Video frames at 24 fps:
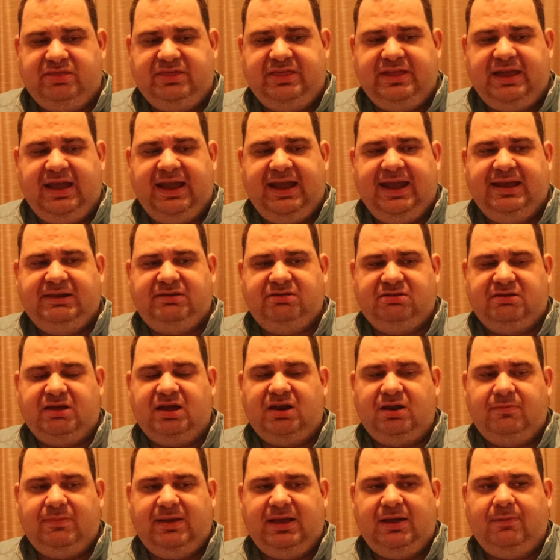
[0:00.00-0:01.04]
It's
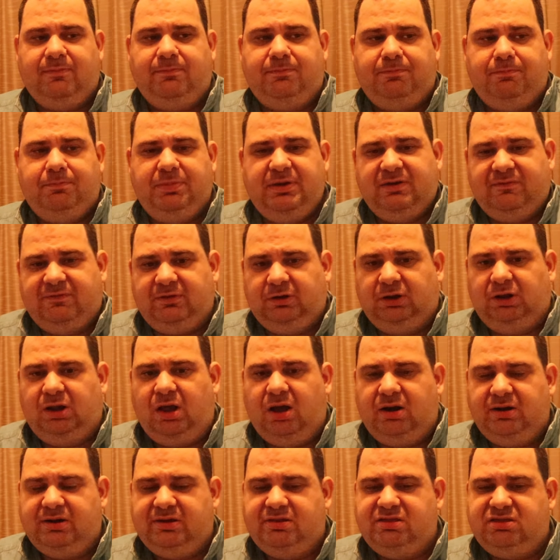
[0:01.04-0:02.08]
going to be a bit of a
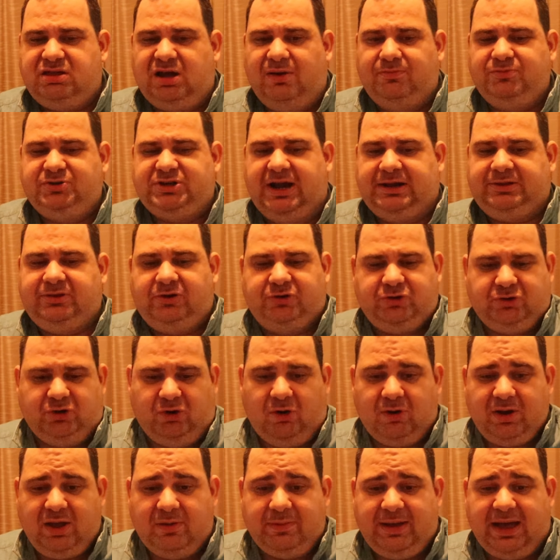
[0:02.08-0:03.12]
long subject to
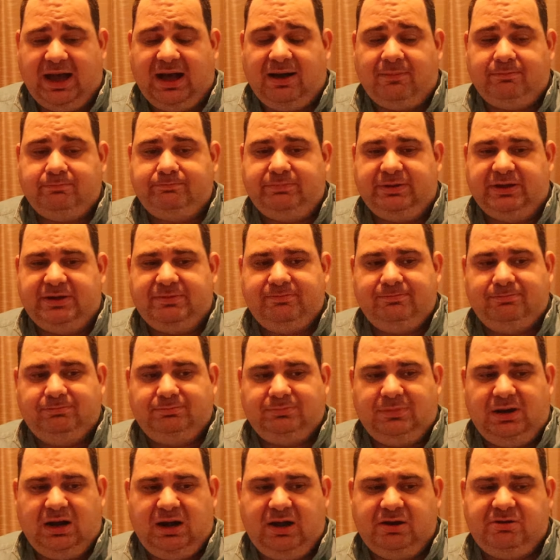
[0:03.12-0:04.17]
talk about, but
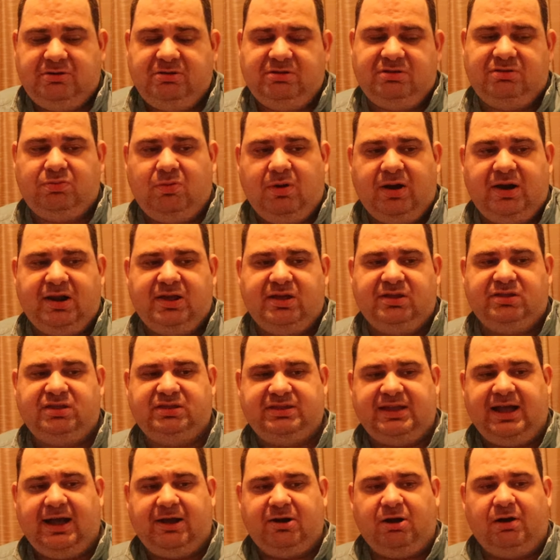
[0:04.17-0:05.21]
I just want to
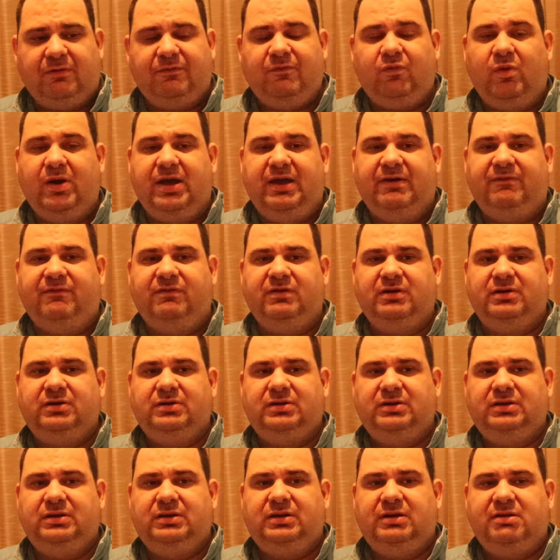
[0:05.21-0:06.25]
start off with,
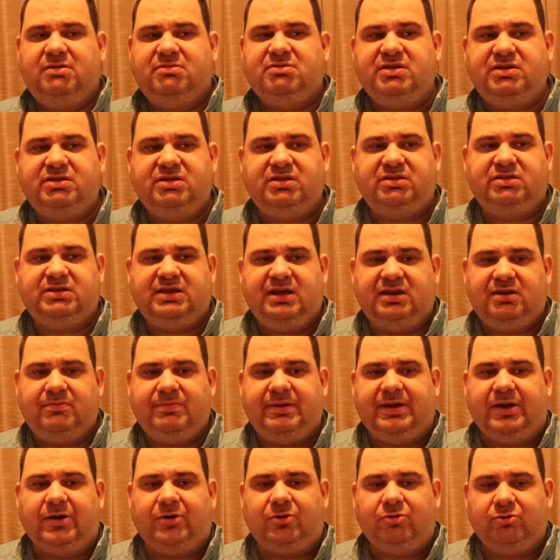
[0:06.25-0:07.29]
this is going to
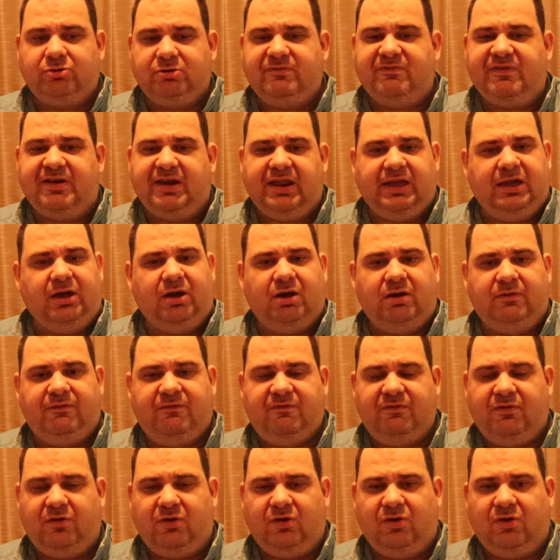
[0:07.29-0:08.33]
be a good video
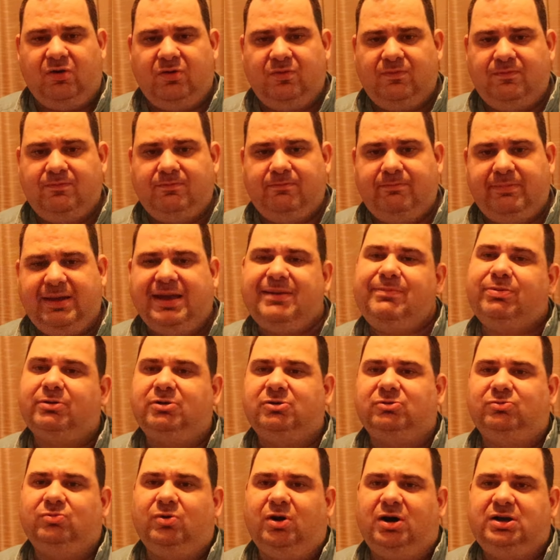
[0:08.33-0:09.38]
for people
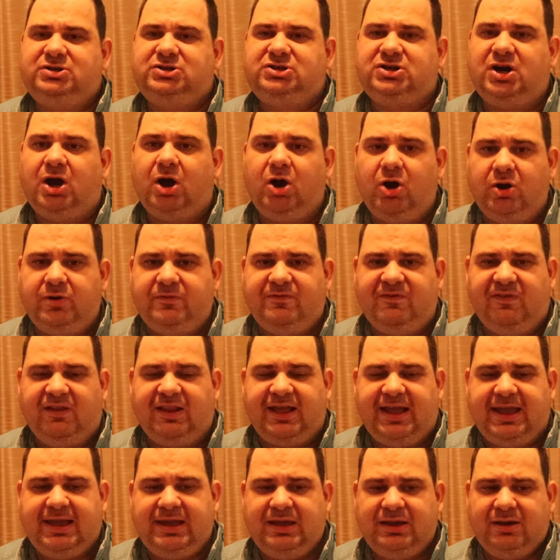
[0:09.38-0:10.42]
to watch,
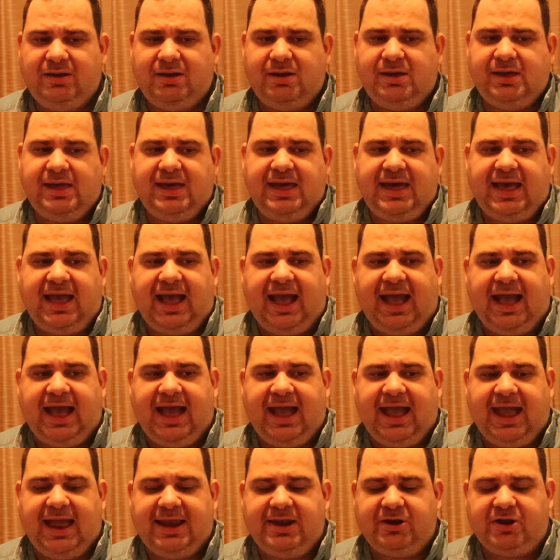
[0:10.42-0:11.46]
hopefully,
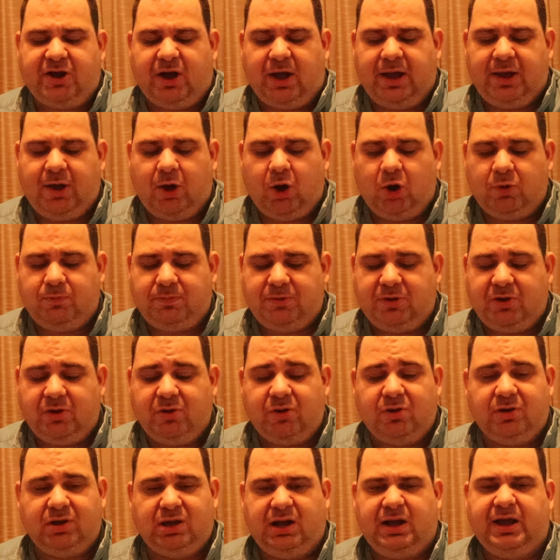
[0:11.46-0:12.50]
and I hope
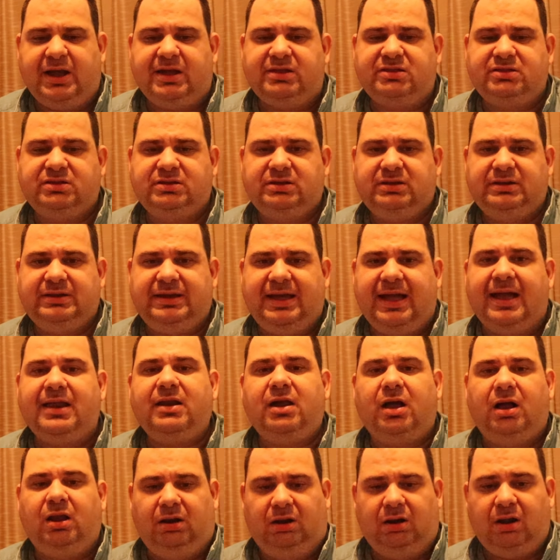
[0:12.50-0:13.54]
you guys get
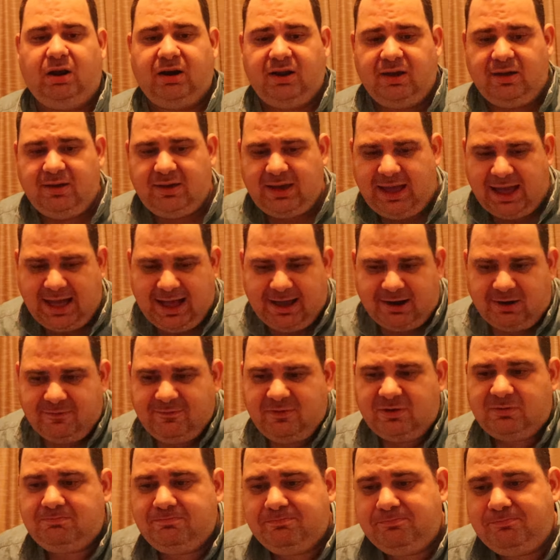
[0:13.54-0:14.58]
a lot out of
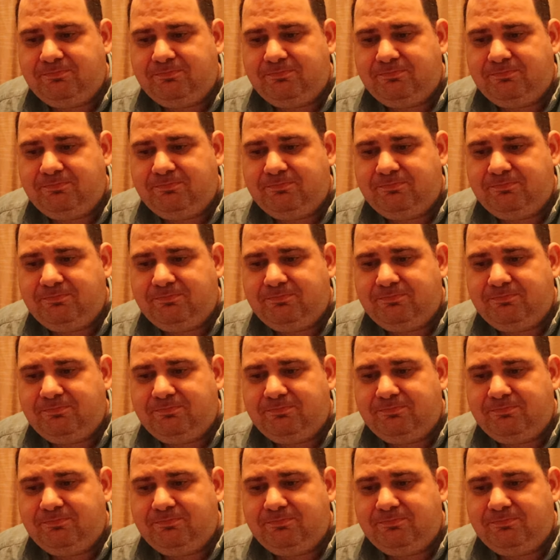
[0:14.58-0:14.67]
it.